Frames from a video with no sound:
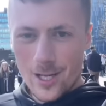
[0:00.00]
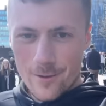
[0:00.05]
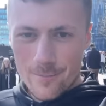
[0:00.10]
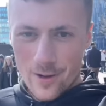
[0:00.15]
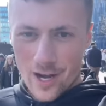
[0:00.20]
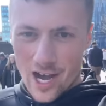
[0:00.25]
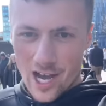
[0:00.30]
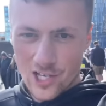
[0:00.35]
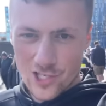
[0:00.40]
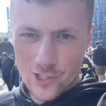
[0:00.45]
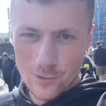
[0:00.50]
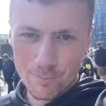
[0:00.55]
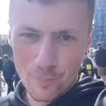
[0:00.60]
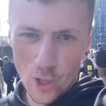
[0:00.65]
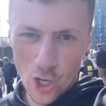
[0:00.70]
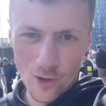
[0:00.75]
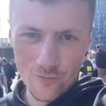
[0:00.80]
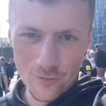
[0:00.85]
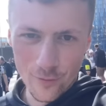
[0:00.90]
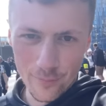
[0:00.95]
But I
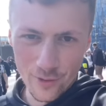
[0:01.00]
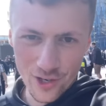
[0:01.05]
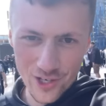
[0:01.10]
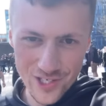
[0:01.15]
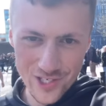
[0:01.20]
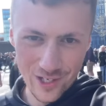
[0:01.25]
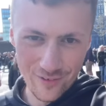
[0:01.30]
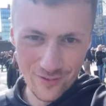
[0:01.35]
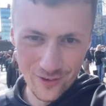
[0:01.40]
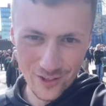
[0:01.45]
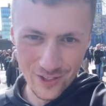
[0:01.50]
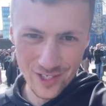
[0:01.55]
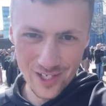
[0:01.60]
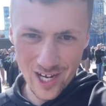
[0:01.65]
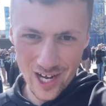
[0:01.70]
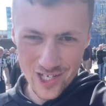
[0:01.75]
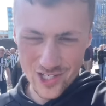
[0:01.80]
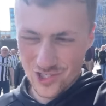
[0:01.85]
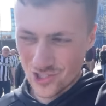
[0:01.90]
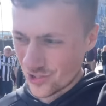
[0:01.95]
superb for most. I thought
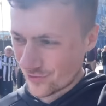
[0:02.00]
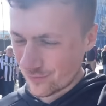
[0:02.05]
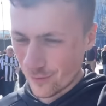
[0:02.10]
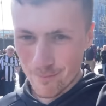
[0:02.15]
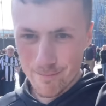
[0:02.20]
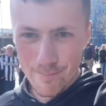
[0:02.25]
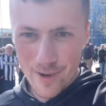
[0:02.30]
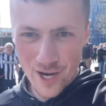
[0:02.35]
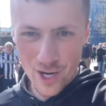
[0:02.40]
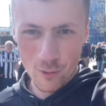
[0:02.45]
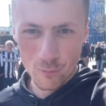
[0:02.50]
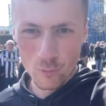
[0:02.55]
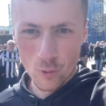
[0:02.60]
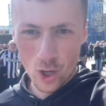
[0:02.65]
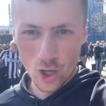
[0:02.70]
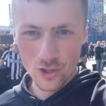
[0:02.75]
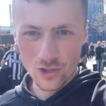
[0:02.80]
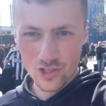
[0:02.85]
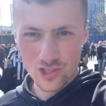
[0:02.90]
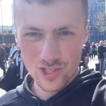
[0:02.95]
Newcastle just from minute
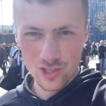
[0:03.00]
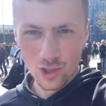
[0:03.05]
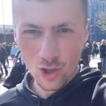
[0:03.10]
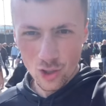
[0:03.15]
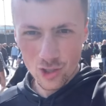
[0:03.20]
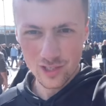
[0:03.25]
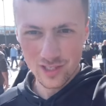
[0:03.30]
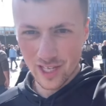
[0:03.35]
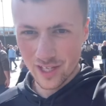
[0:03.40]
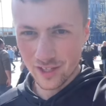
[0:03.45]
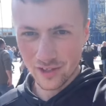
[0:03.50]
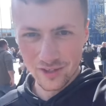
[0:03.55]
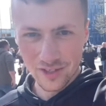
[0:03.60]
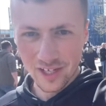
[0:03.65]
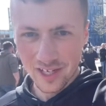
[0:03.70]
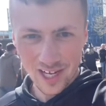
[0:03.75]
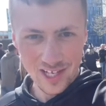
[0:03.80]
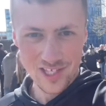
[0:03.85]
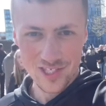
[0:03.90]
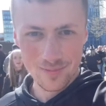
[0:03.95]
one just looked like they're going
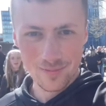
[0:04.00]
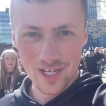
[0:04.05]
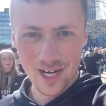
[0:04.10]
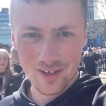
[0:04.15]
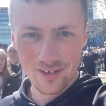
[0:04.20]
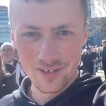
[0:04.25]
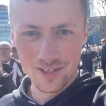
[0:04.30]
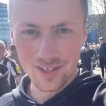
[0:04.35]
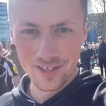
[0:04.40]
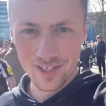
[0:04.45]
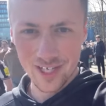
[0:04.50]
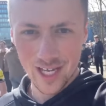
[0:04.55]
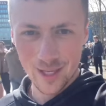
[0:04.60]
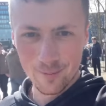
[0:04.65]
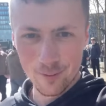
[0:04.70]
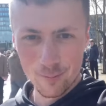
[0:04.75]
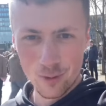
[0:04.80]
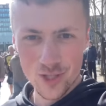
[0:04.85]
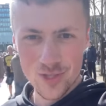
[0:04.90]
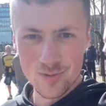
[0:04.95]
to get something out of the
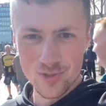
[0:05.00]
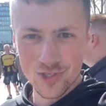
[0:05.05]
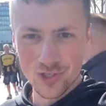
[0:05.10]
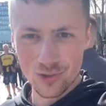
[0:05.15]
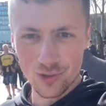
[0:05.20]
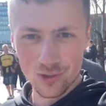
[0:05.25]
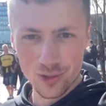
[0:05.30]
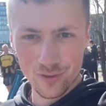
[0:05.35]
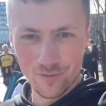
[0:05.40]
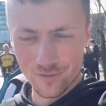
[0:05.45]
game. And once we scored the